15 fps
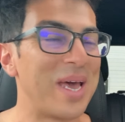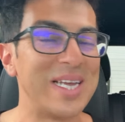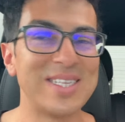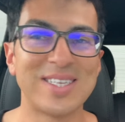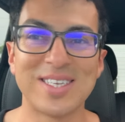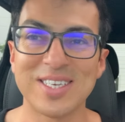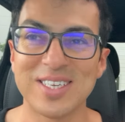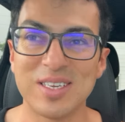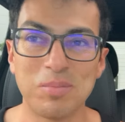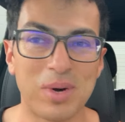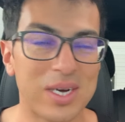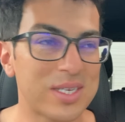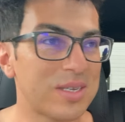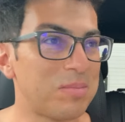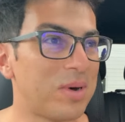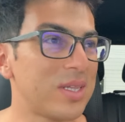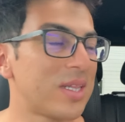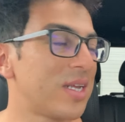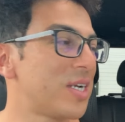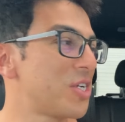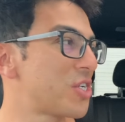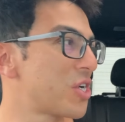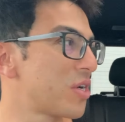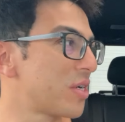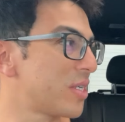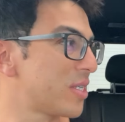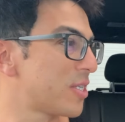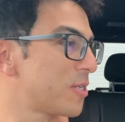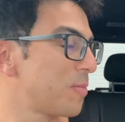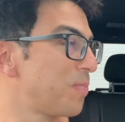paying 60 bucks a month in
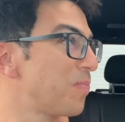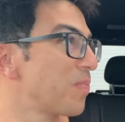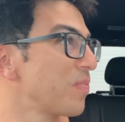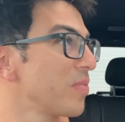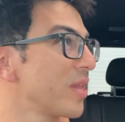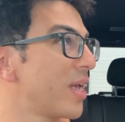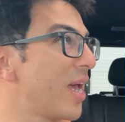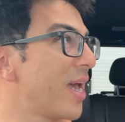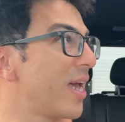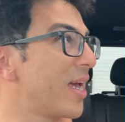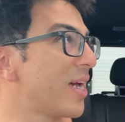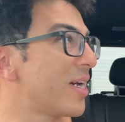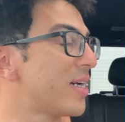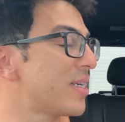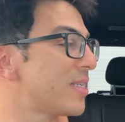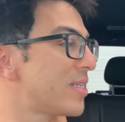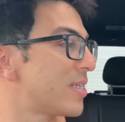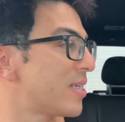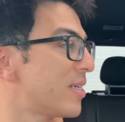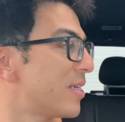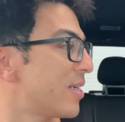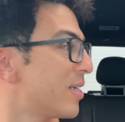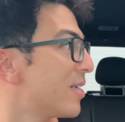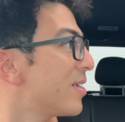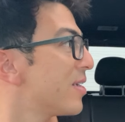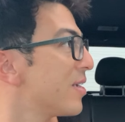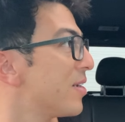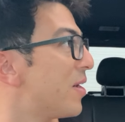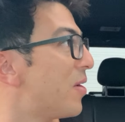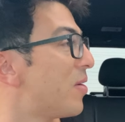insurance. And,
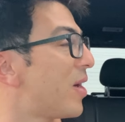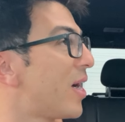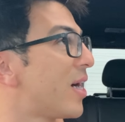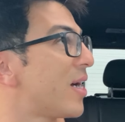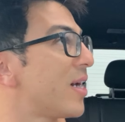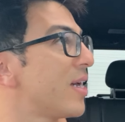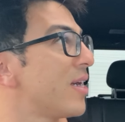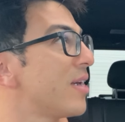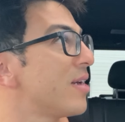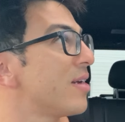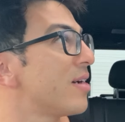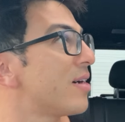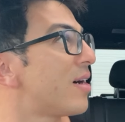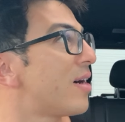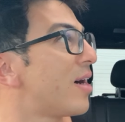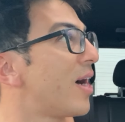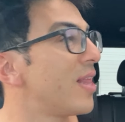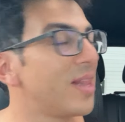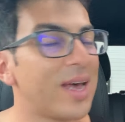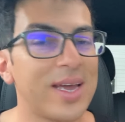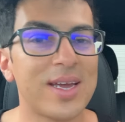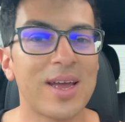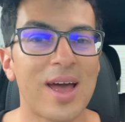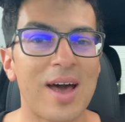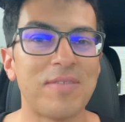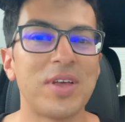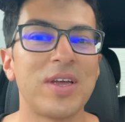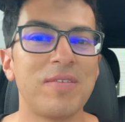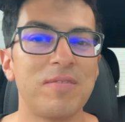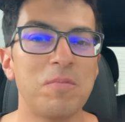you know, I, I like
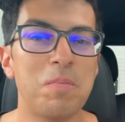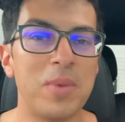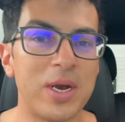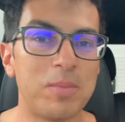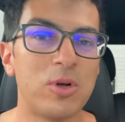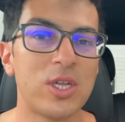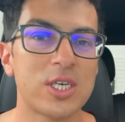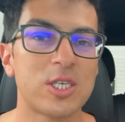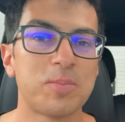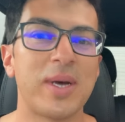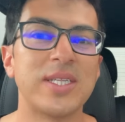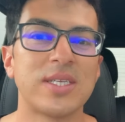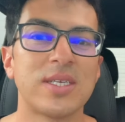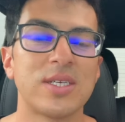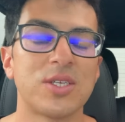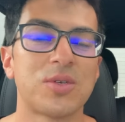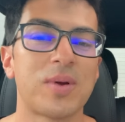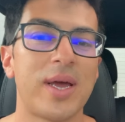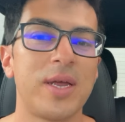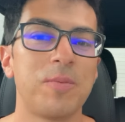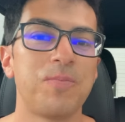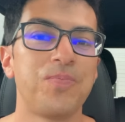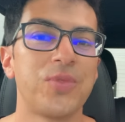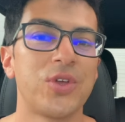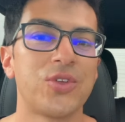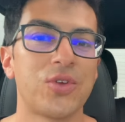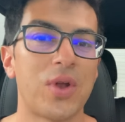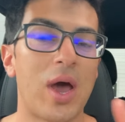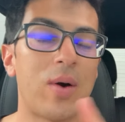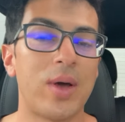having minimal expenses, right?
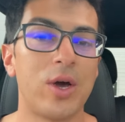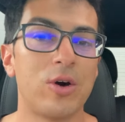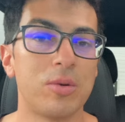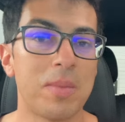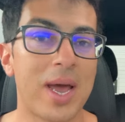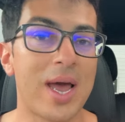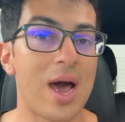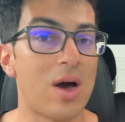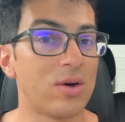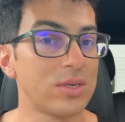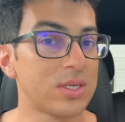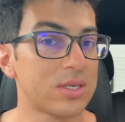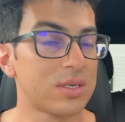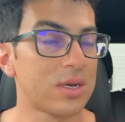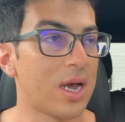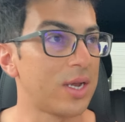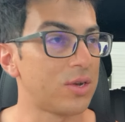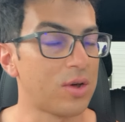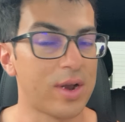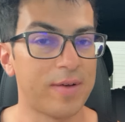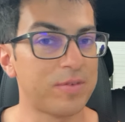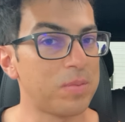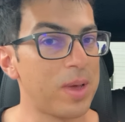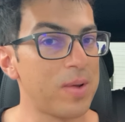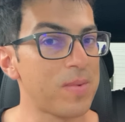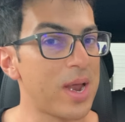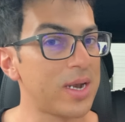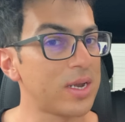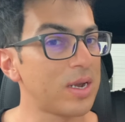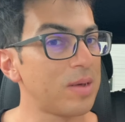So now I own my house. I don't have to pay
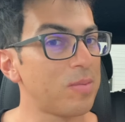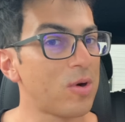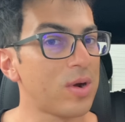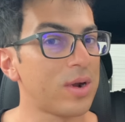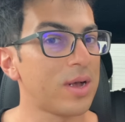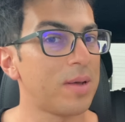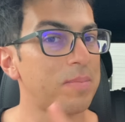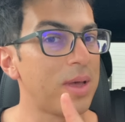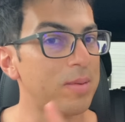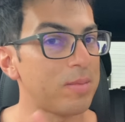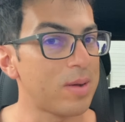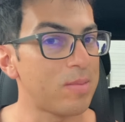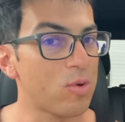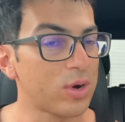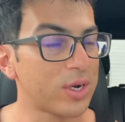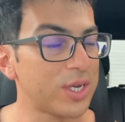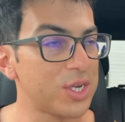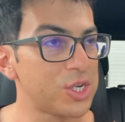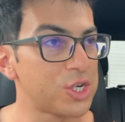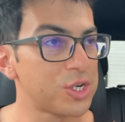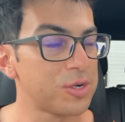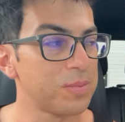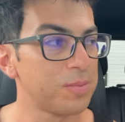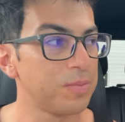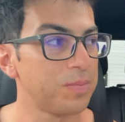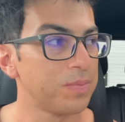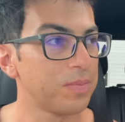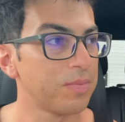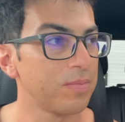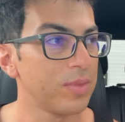rent anymore. I pay my mortgage.
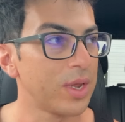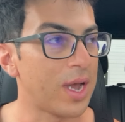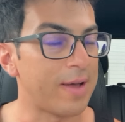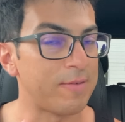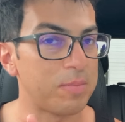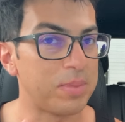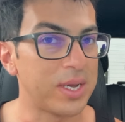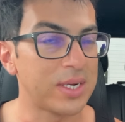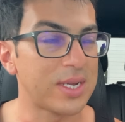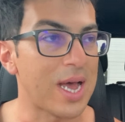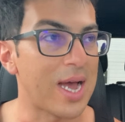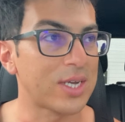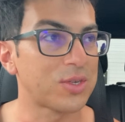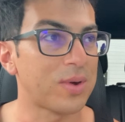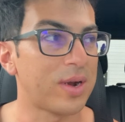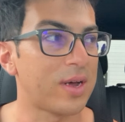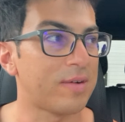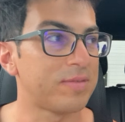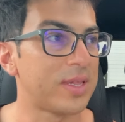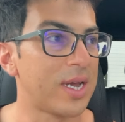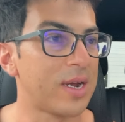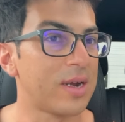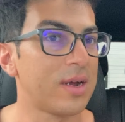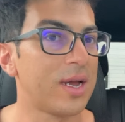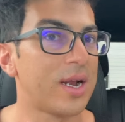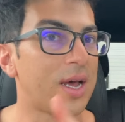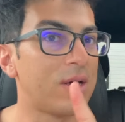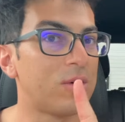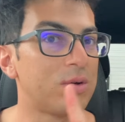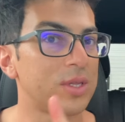I have a big tax write-off there and
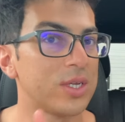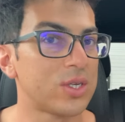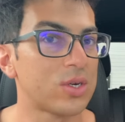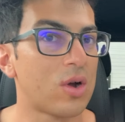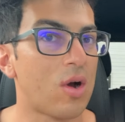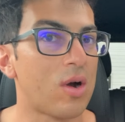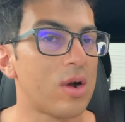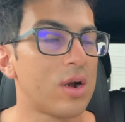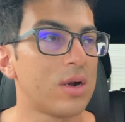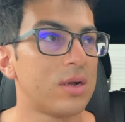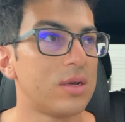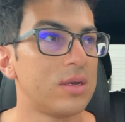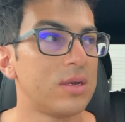I own this car